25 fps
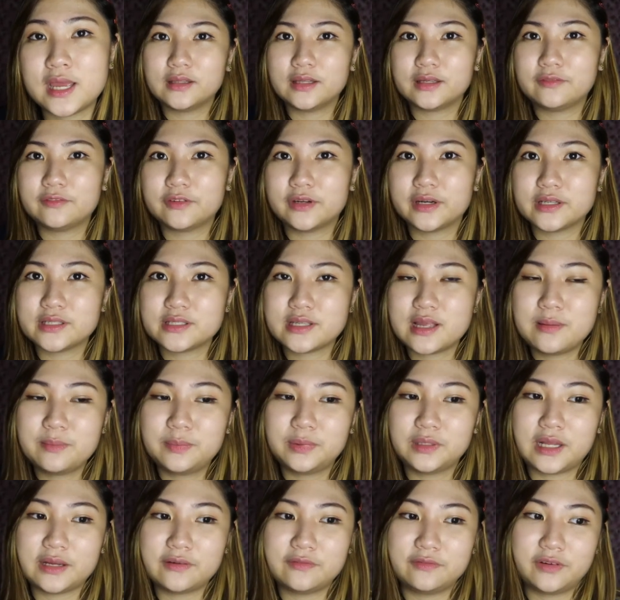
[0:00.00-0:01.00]
Like, for
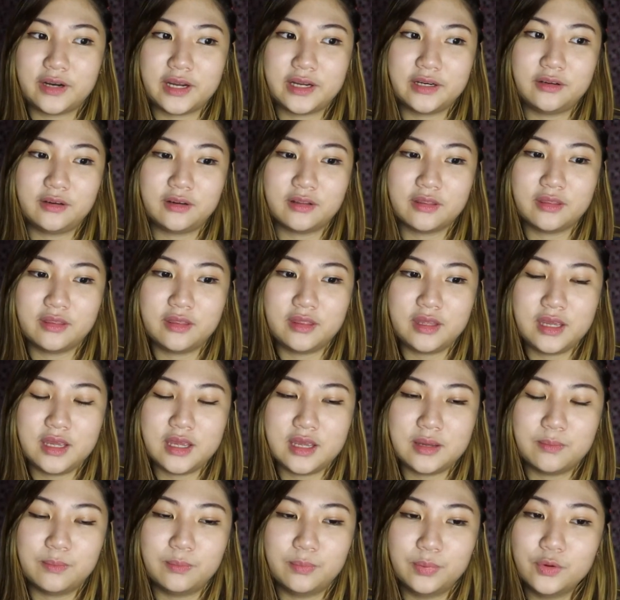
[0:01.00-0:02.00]
example, I've read on
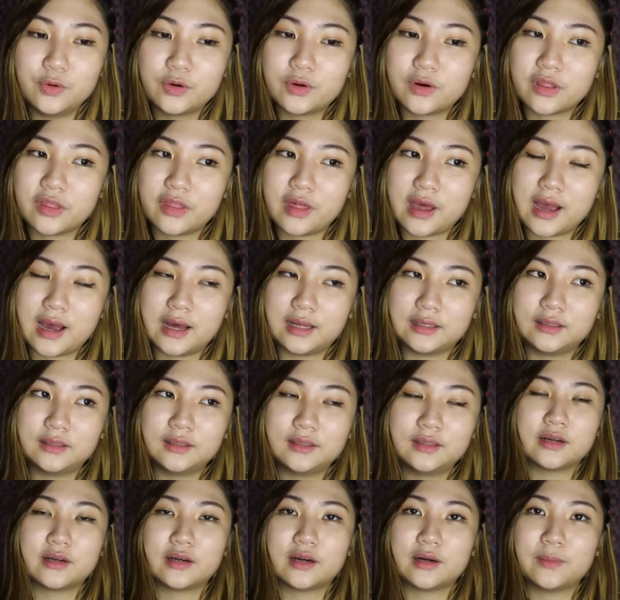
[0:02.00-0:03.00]
the book that
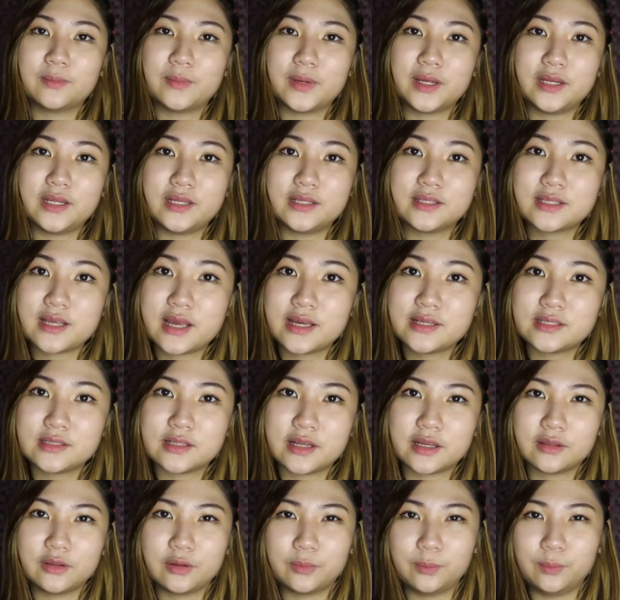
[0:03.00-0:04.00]
there are many signs
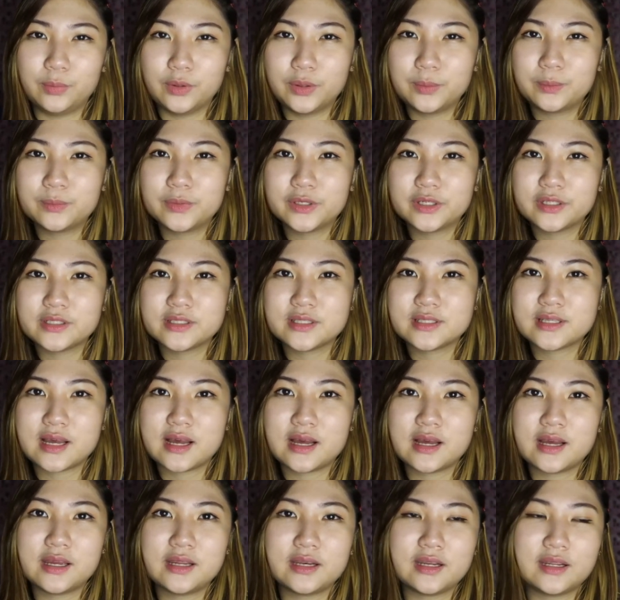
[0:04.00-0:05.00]
like the Blumberg
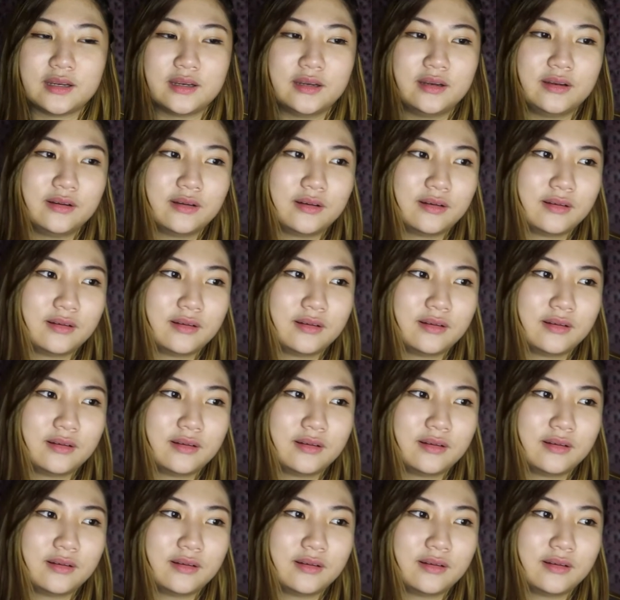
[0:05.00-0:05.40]
sign and